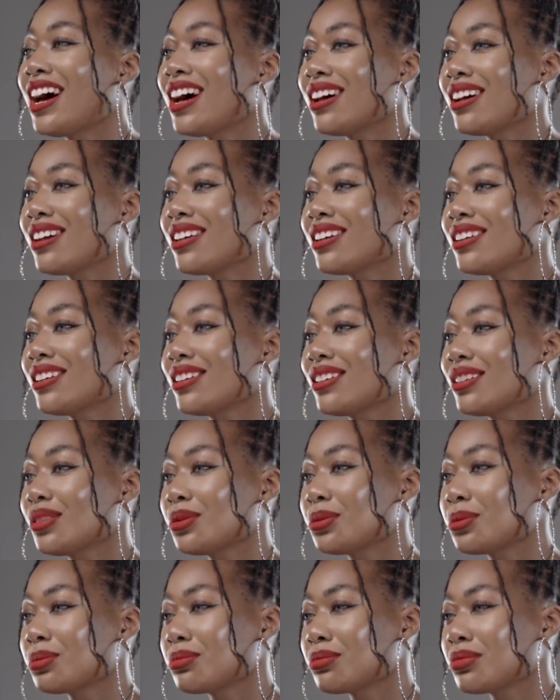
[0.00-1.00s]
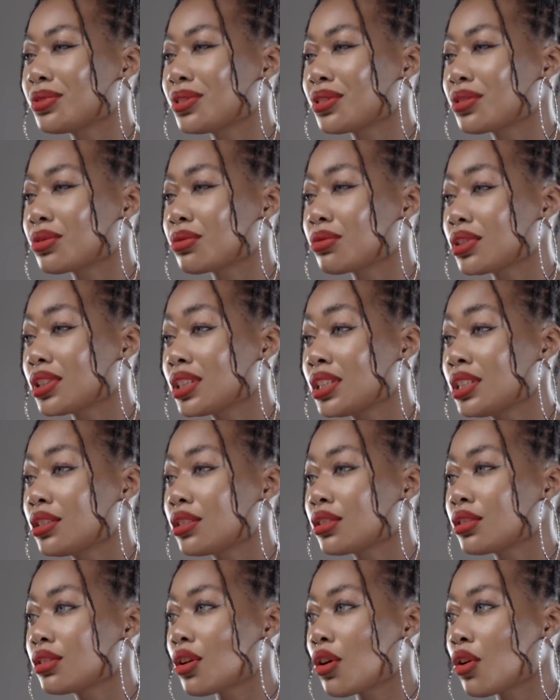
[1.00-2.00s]
I was really
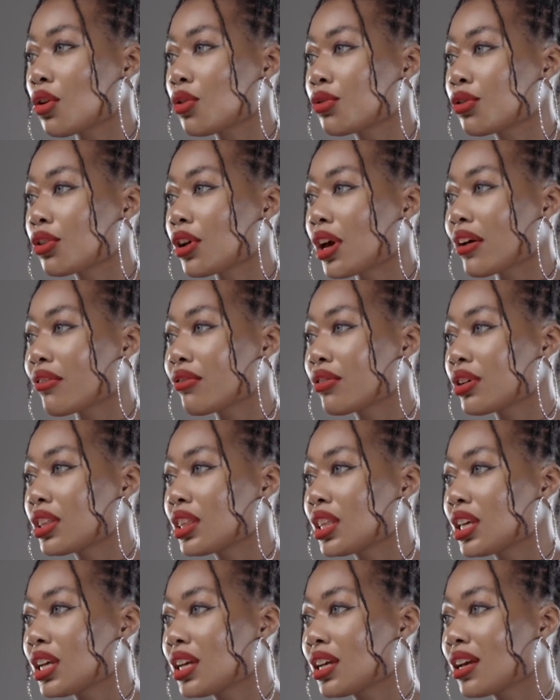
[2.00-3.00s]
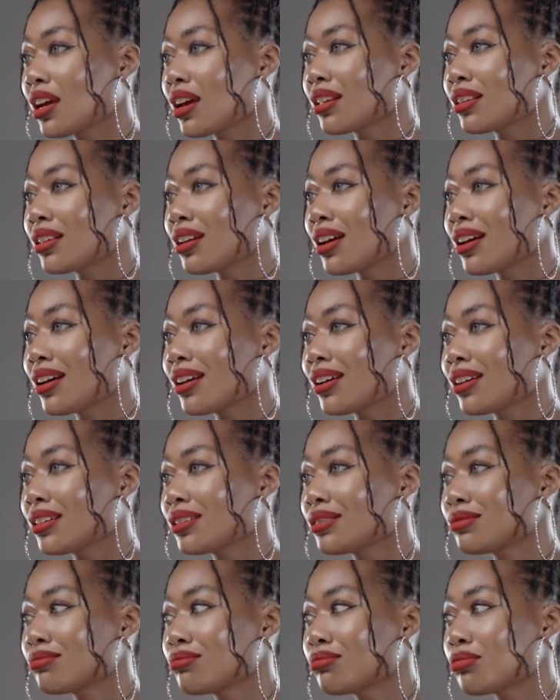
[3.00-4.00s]
just over everything and
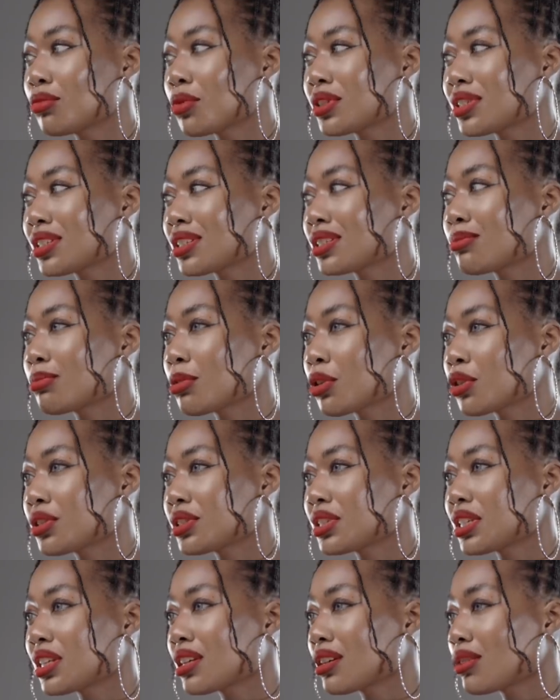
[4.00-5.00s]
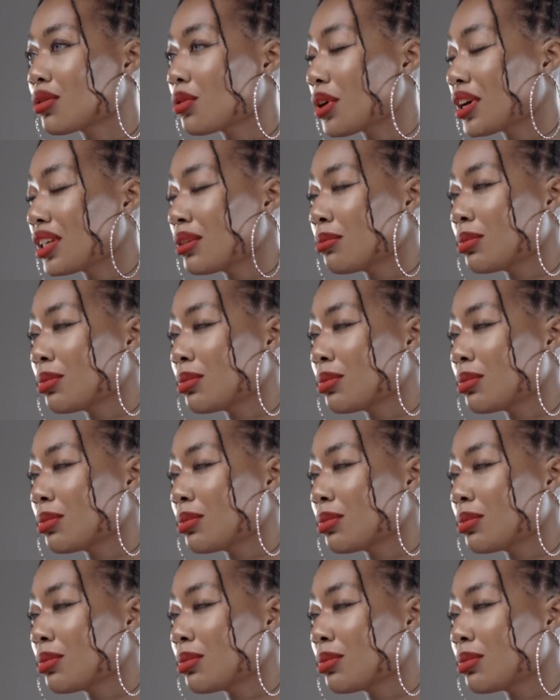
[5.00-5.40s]
I was experiencing quite a